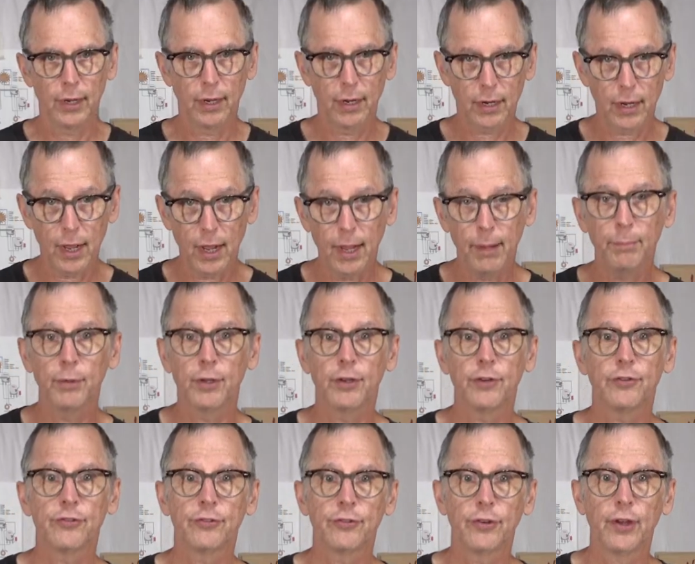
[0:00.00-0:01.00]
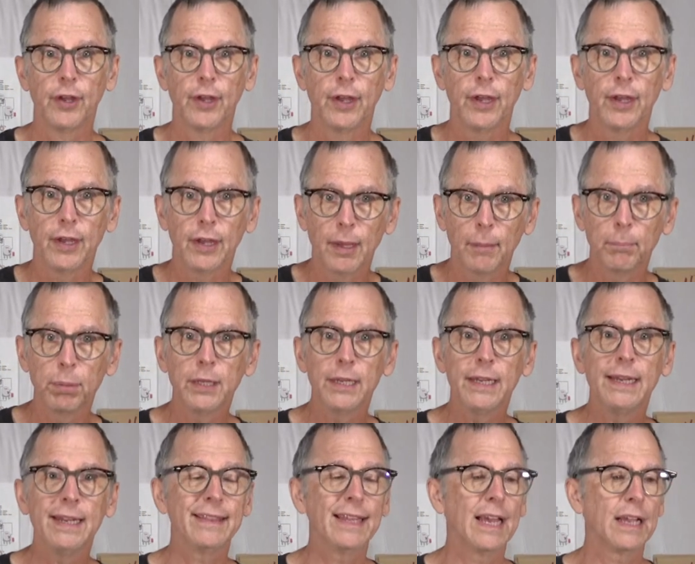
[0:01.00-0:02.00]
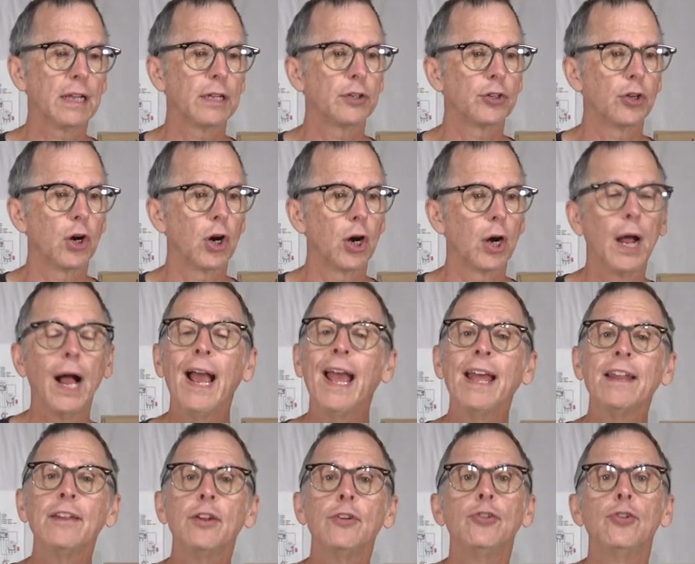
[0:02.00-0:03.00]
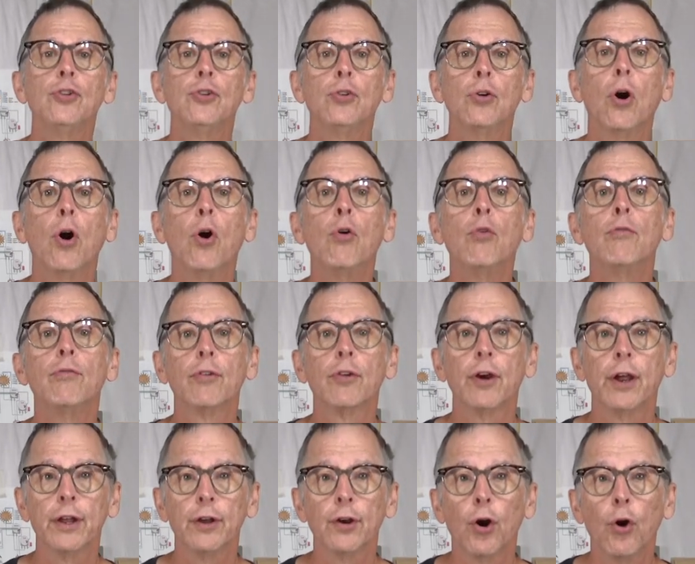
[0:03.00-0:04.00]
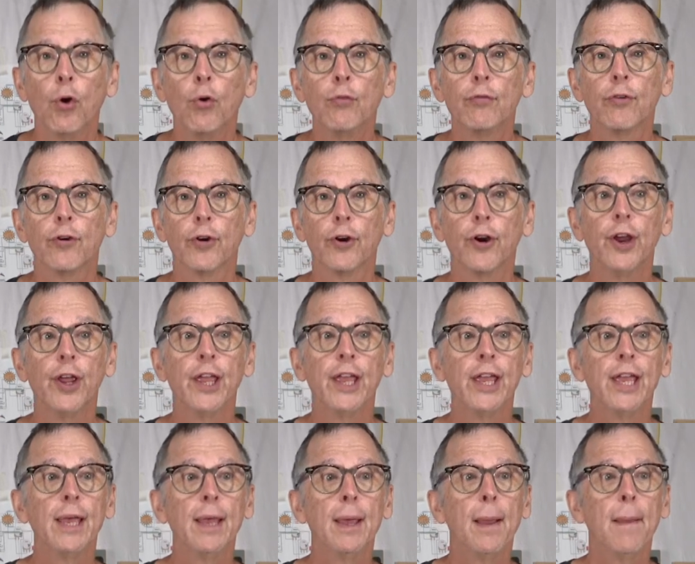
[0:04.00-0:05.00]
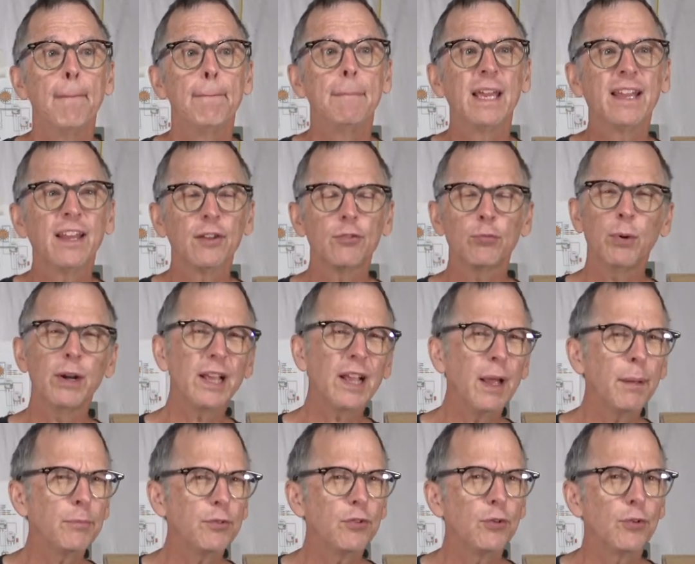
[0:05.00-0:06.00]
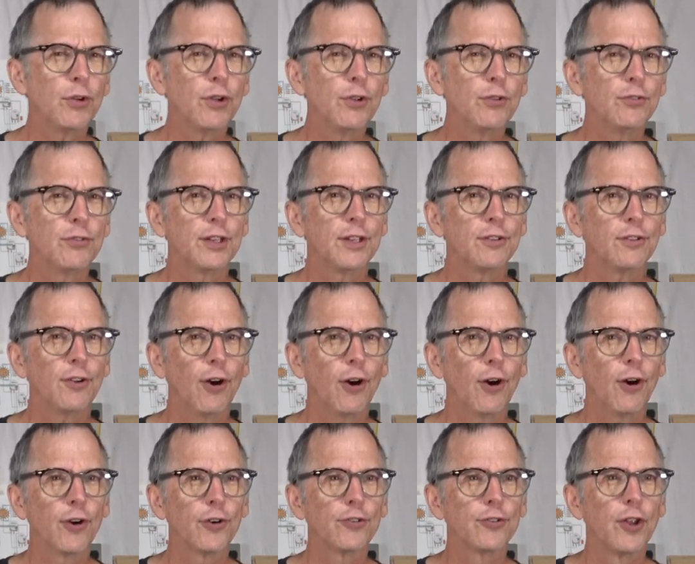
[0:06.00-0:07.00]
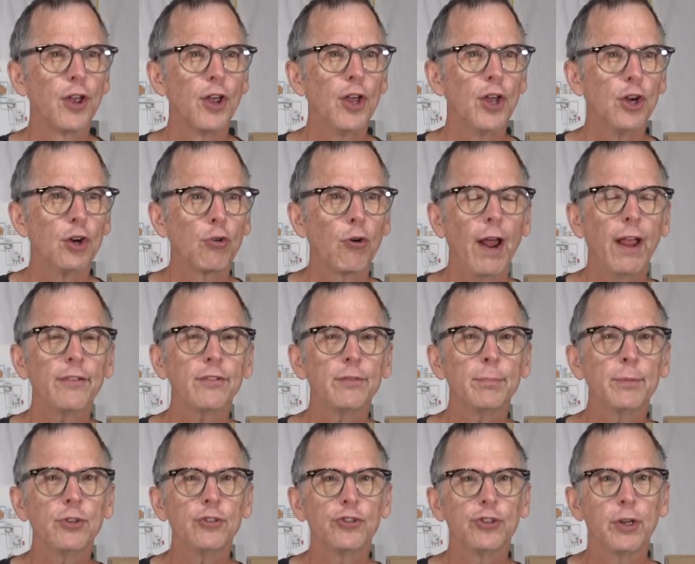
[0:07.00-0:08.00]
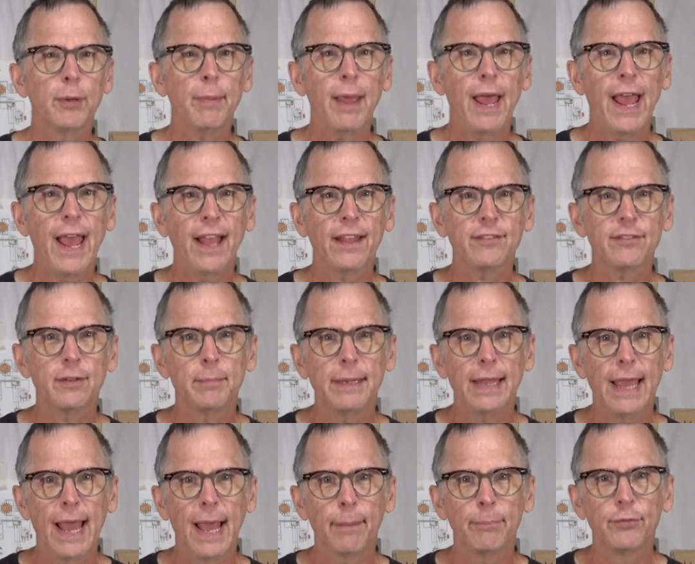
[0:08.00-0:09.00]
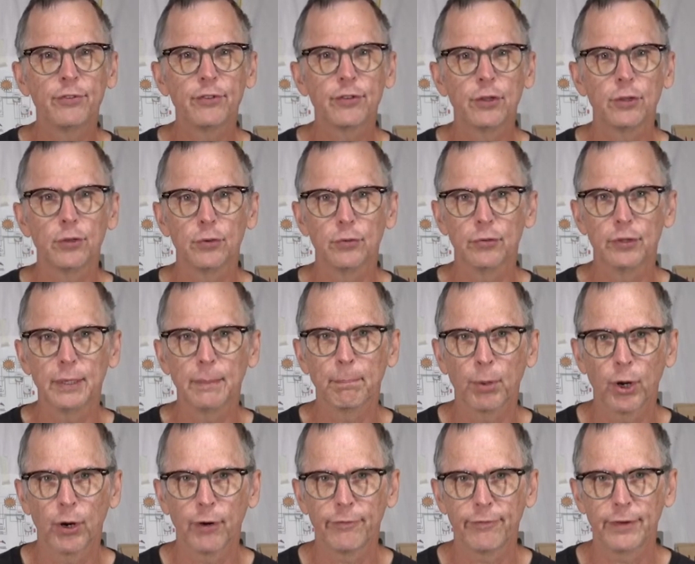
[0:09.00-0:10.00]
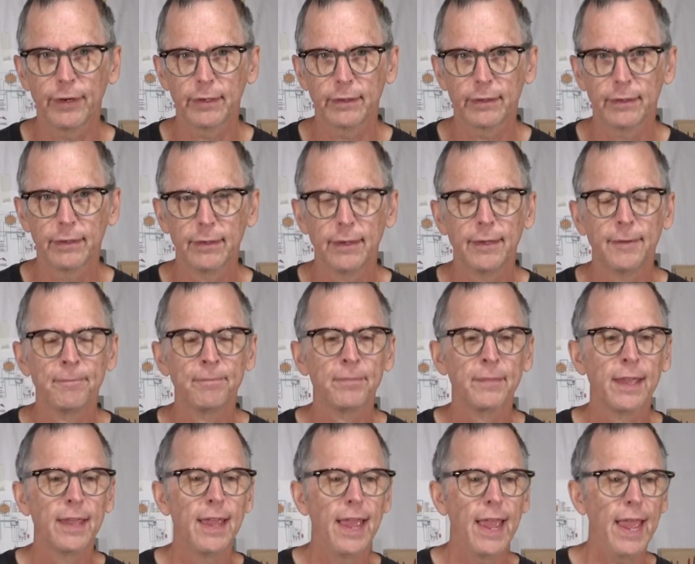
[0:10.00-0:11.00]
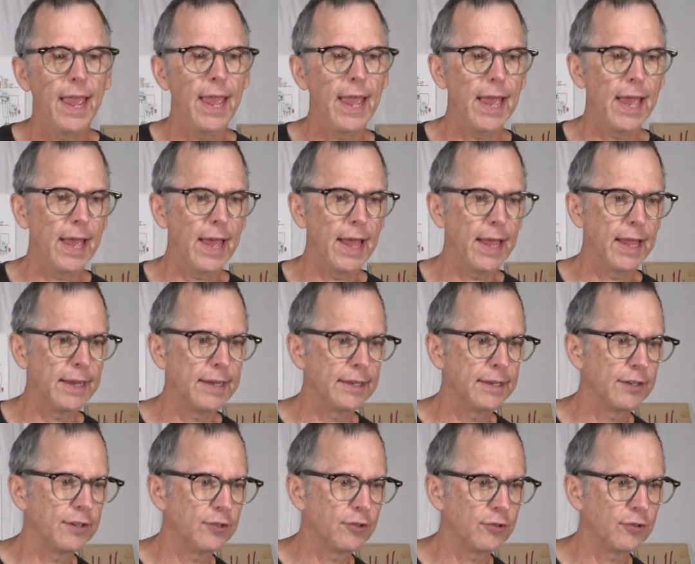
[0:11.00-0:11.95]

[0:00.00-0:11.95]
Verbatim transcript: accomplish completing that guitar, I had to do over and over. Because when it comes to acoustic guitars, craftsmanship has to be absolutely perfect. And